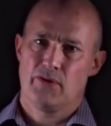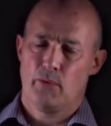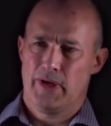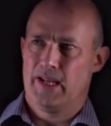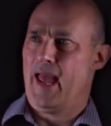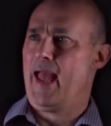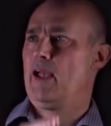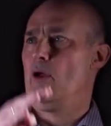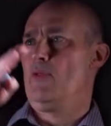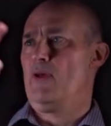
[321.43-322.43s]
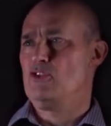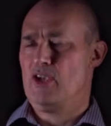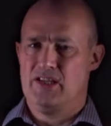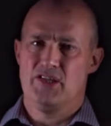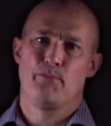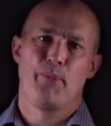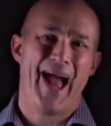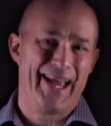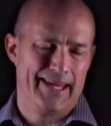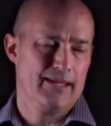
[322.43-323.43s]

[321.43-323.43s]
that we can echo those changes back